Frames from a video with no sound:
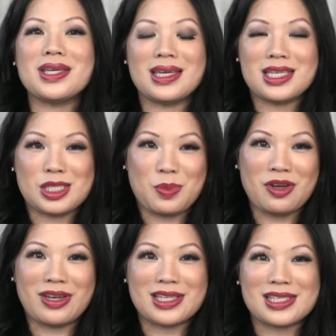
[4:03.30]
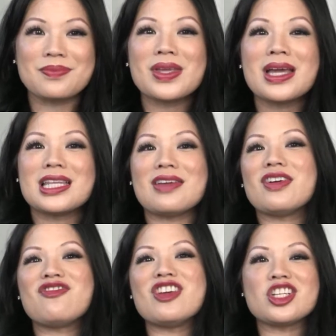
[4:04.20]
experience. They've
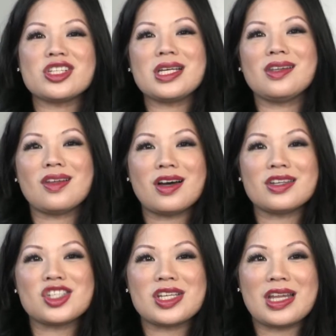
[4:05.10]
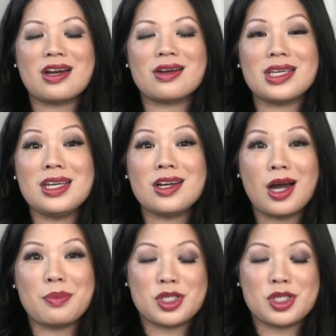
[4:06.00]
officially launched their e-commerce